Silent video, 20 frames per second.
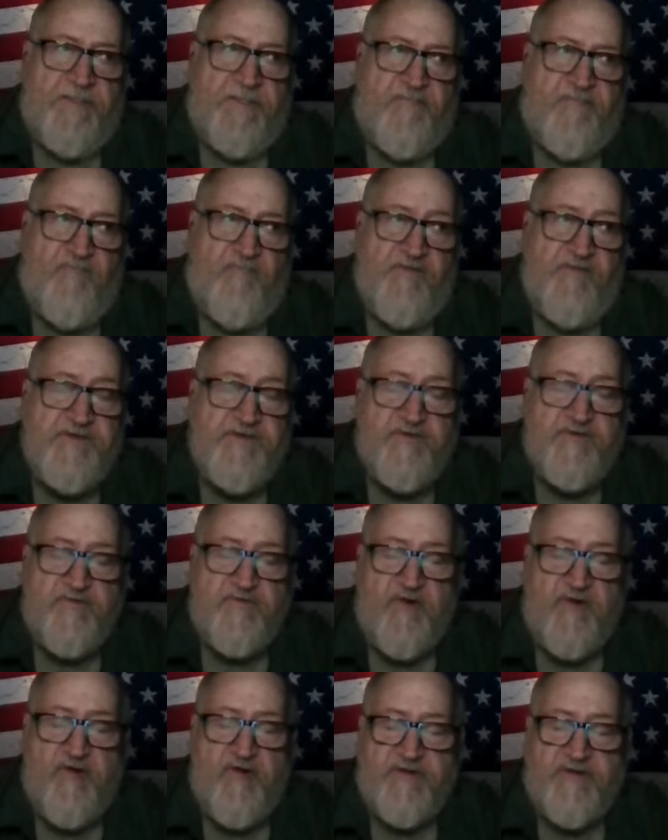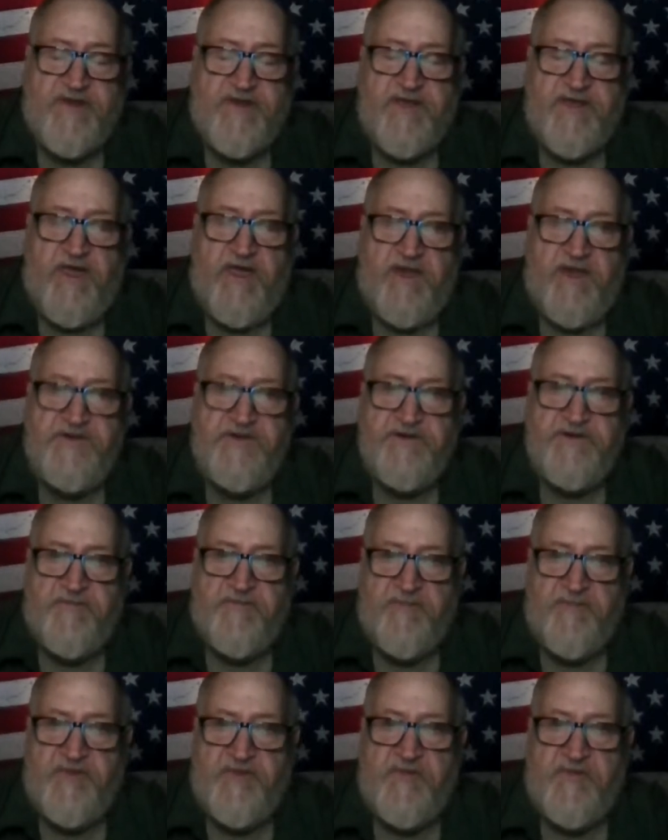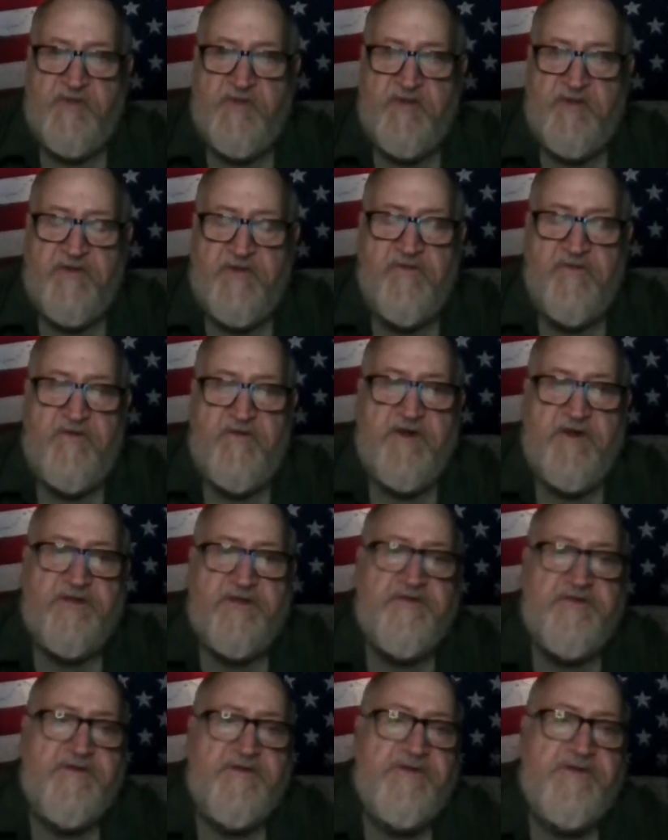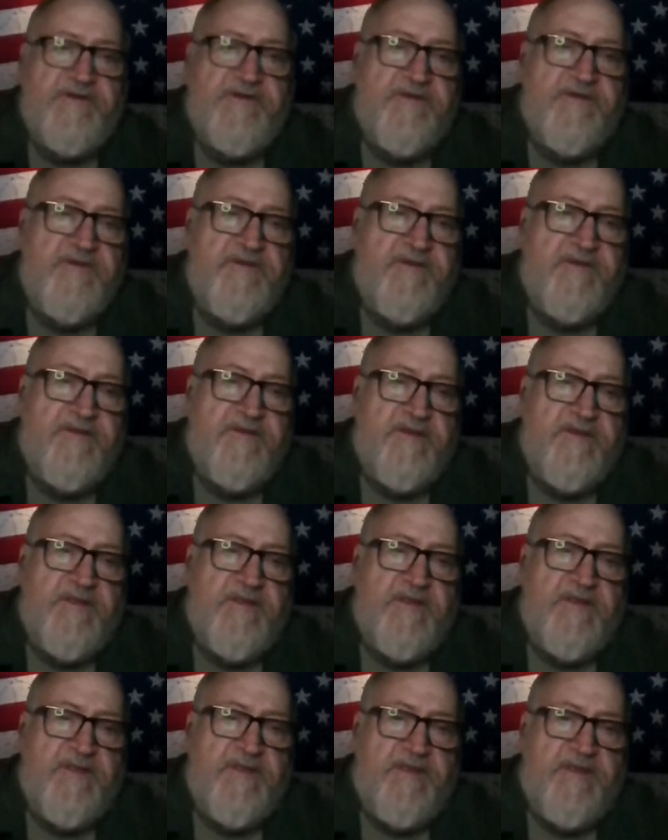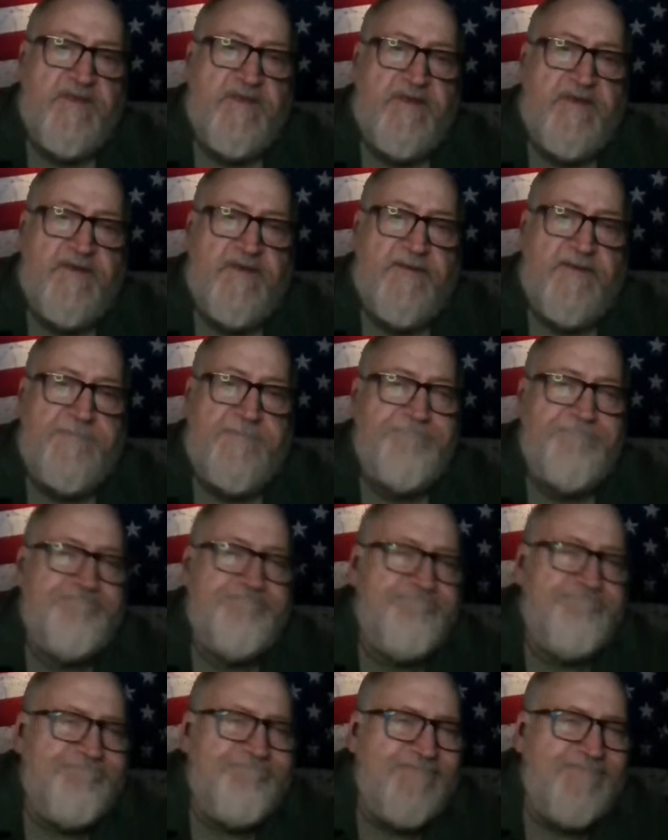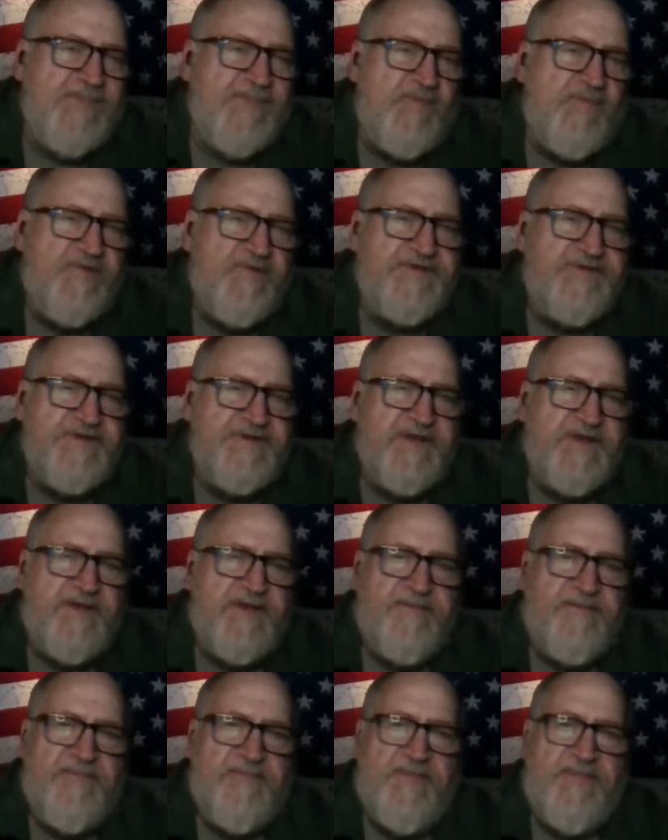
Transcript: physical altercation between the two countries. Uh, we'll see.